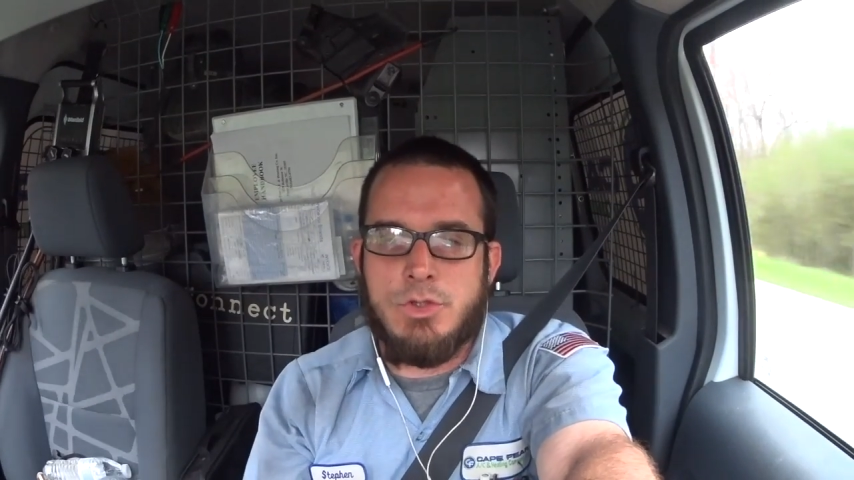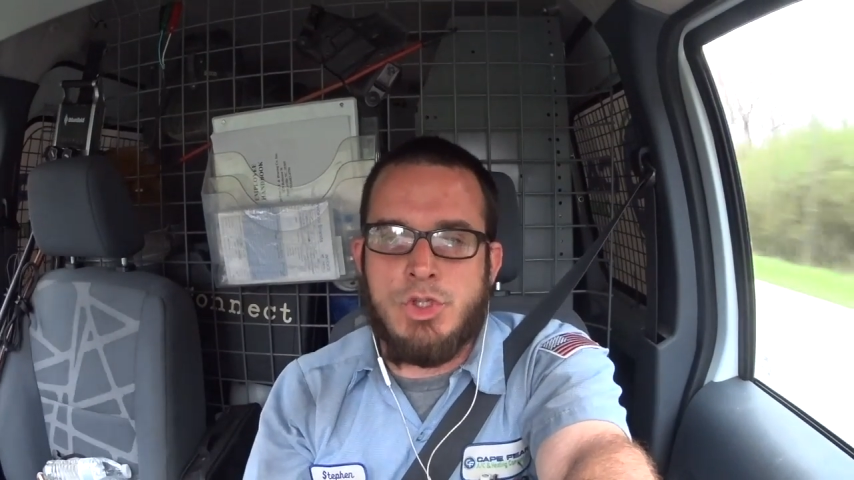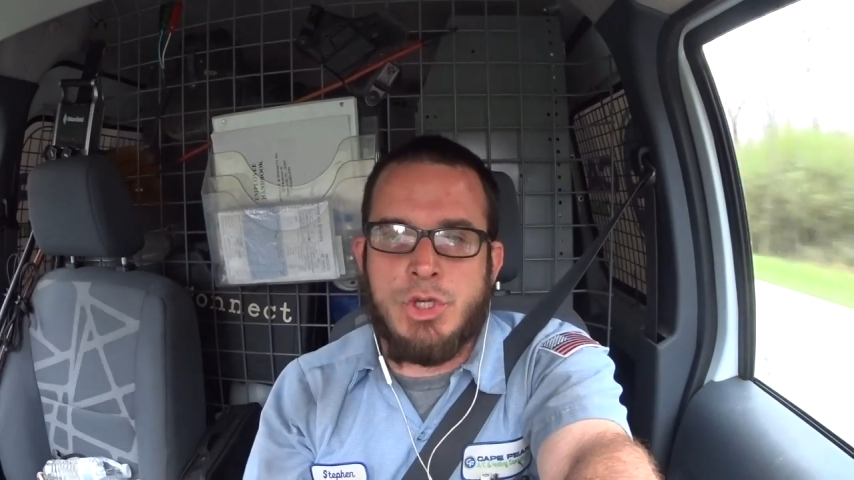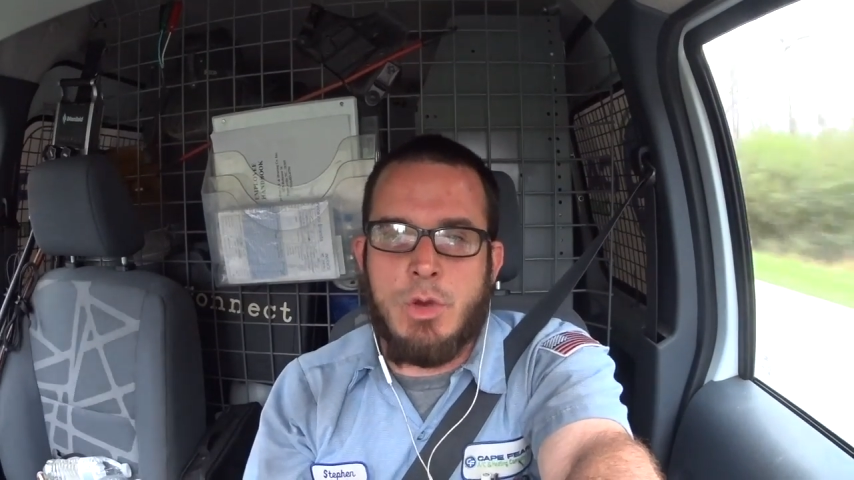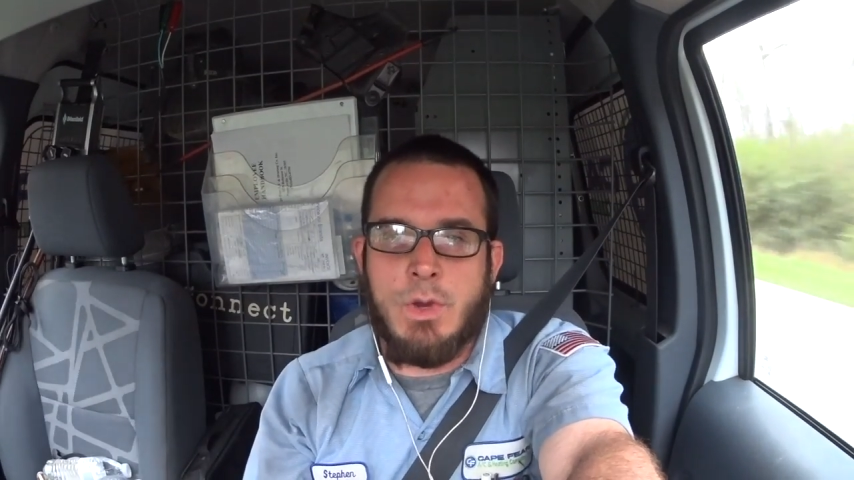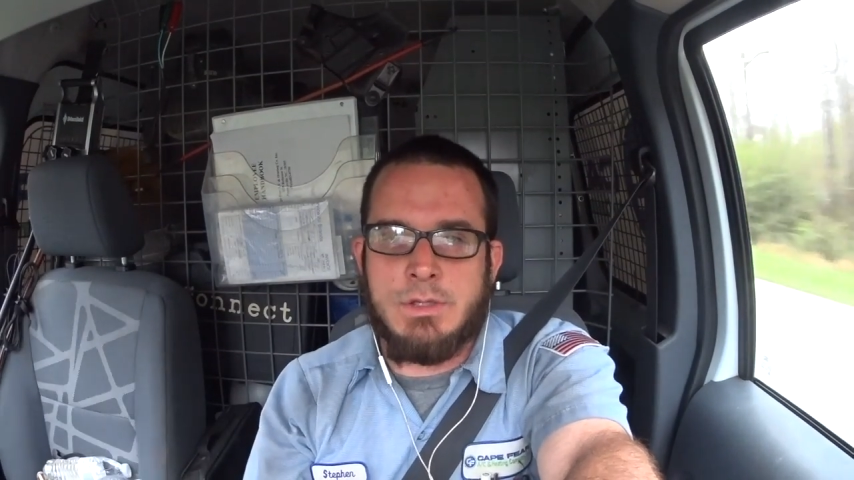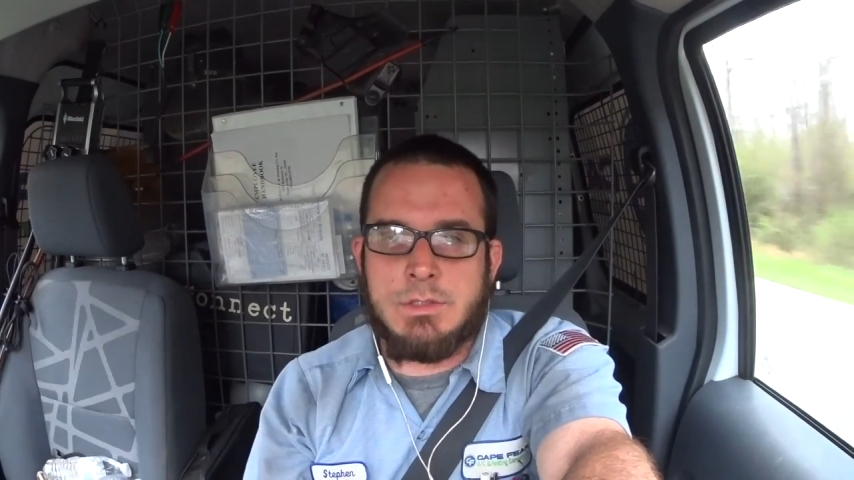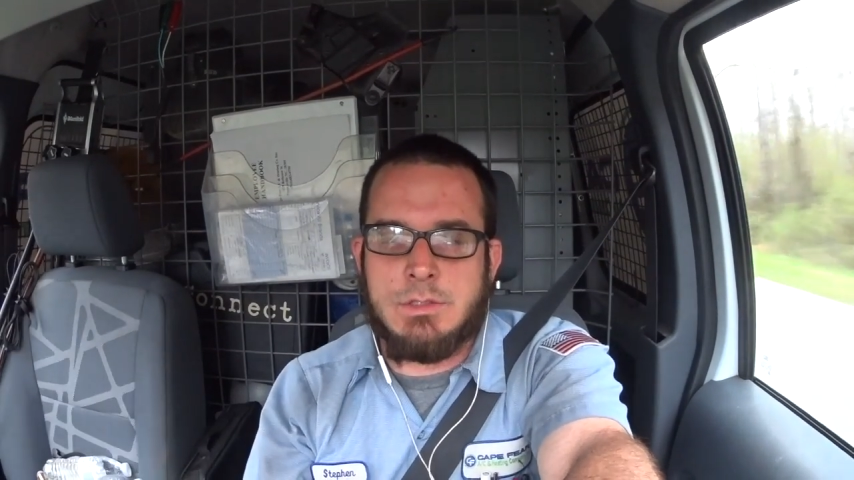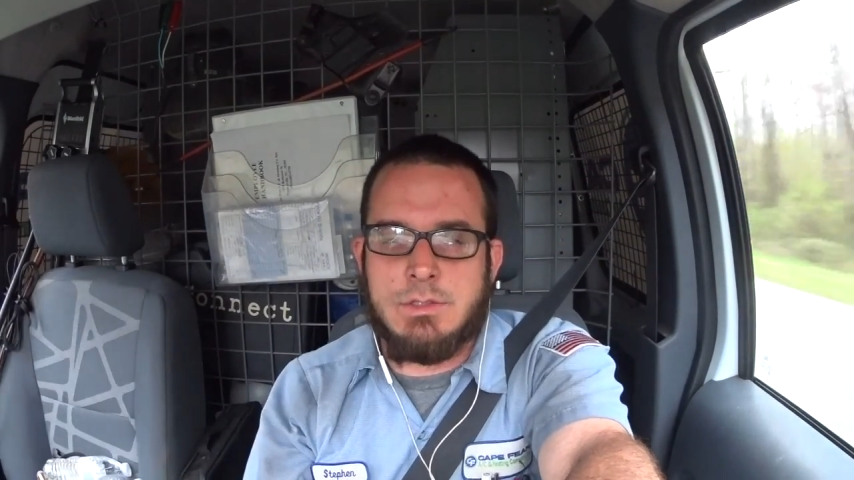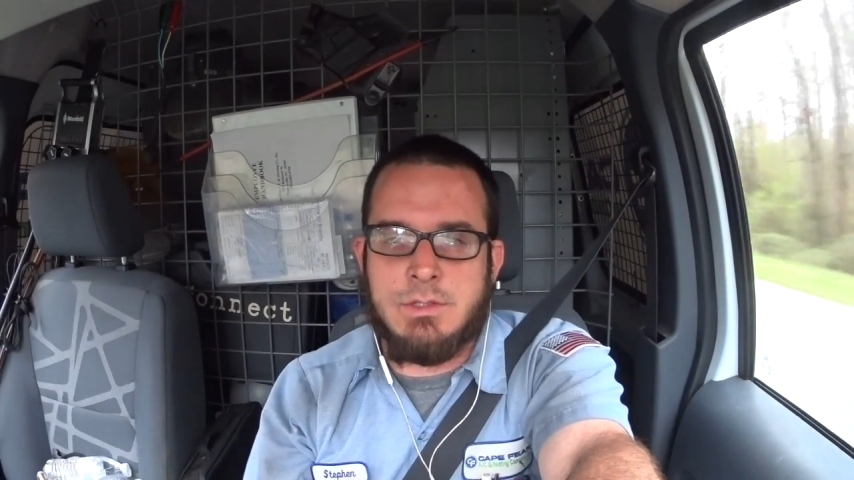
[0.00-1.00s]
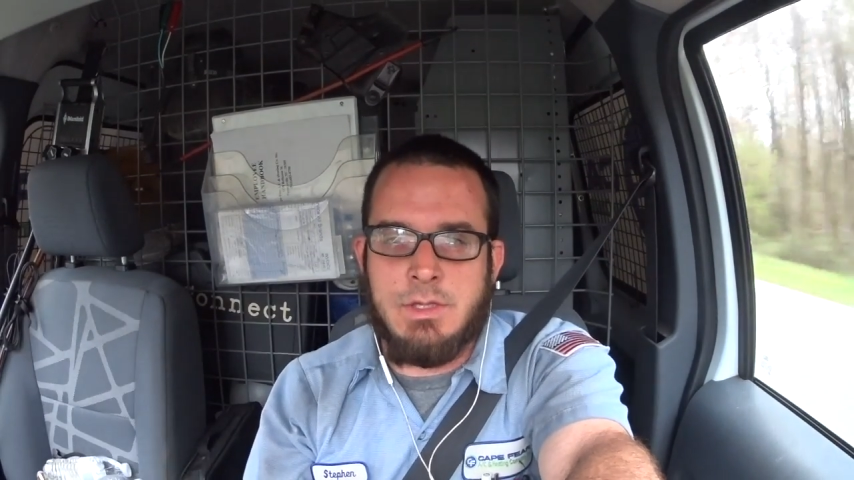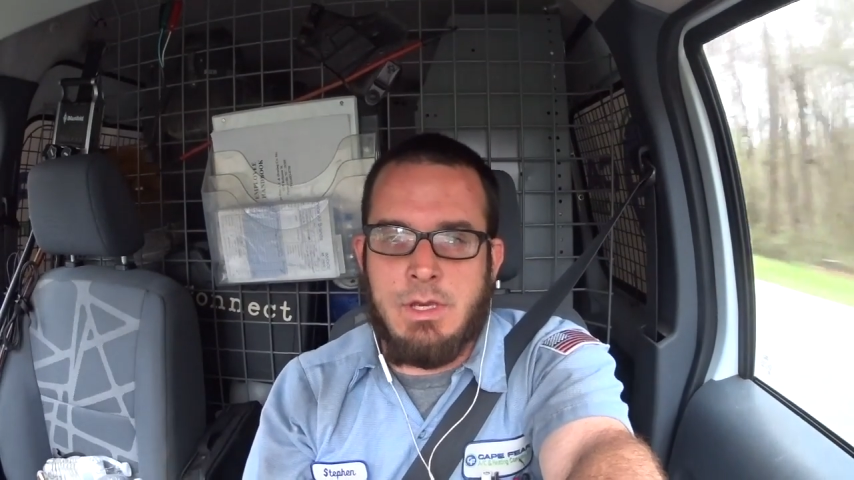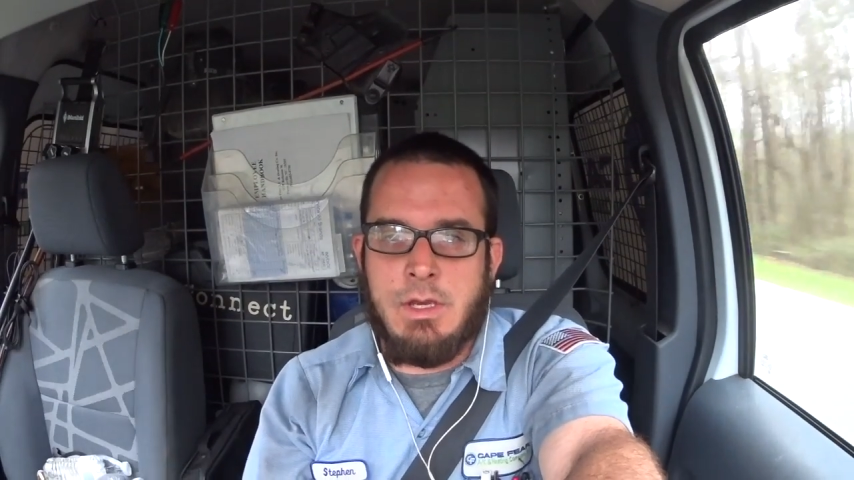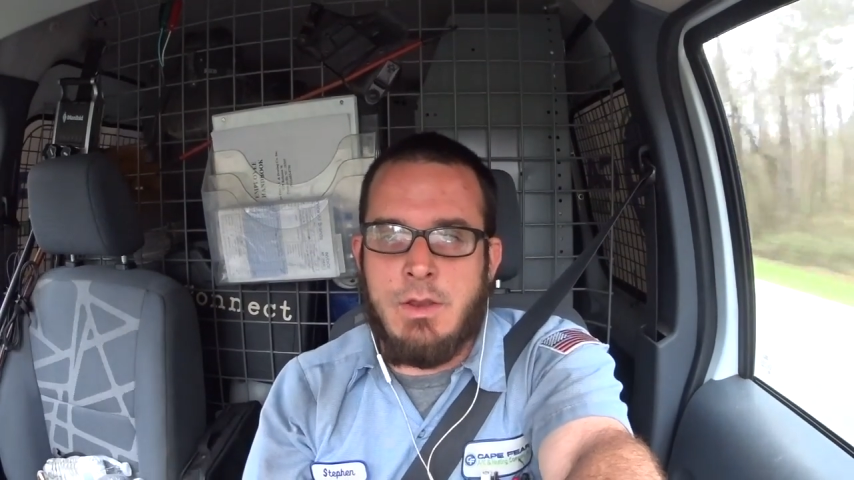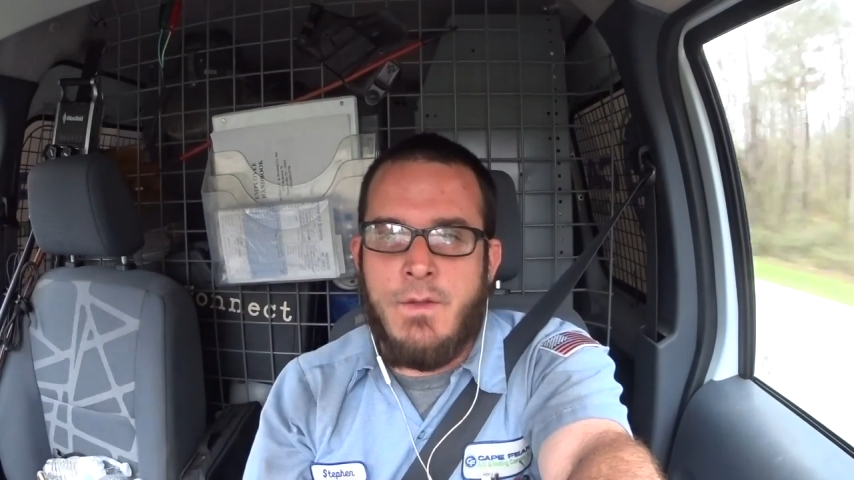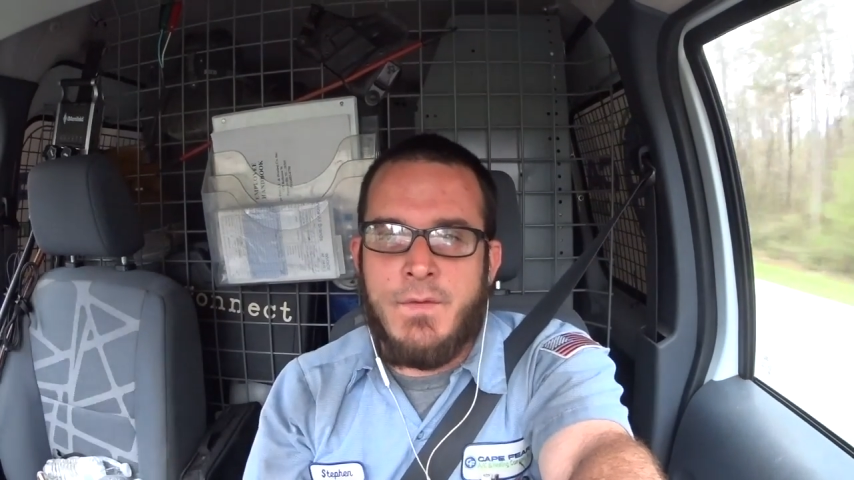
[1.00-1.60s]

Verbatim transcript: show us the